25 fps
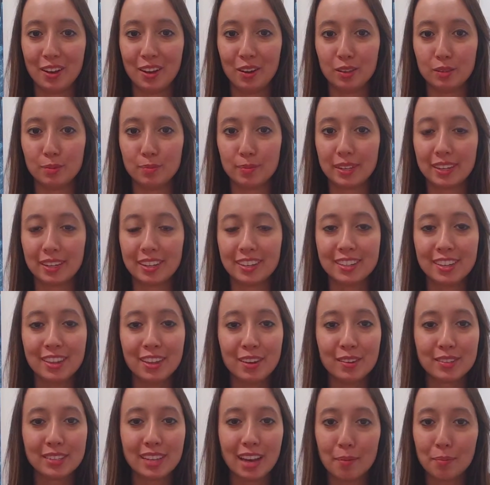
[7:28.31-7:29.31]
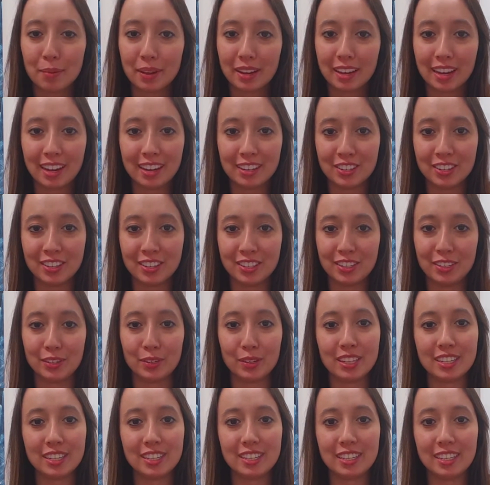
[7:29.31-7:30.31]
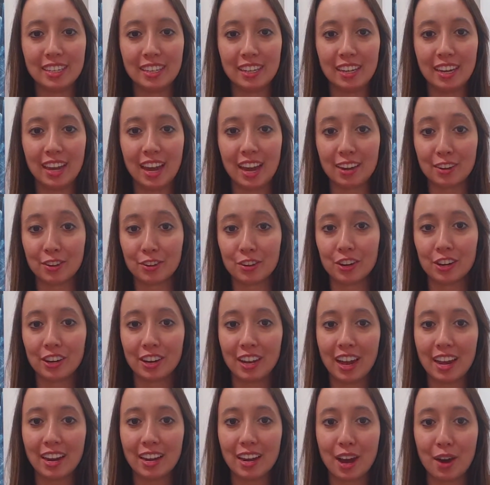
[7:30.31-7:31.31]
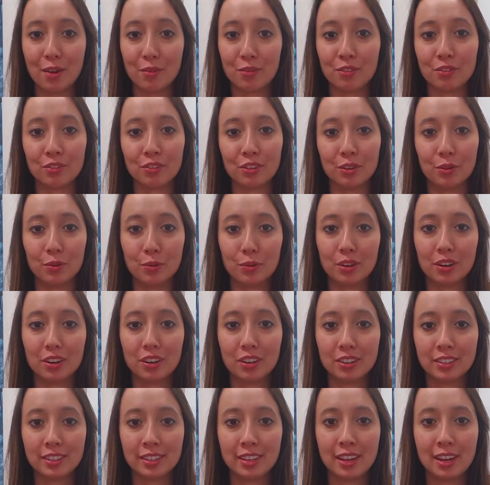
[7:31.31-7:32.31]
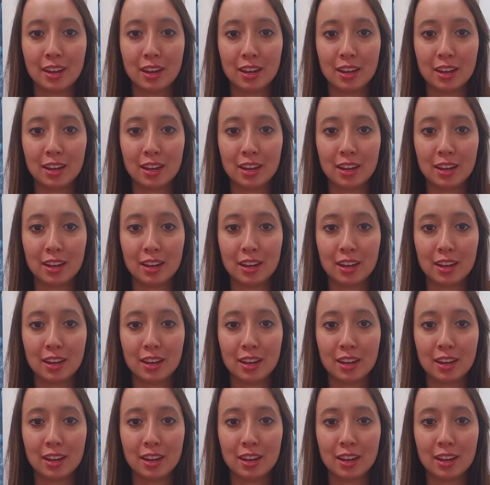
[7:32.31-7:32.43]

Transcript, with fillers: Well, it's because of those applications you can see and create out in the real world.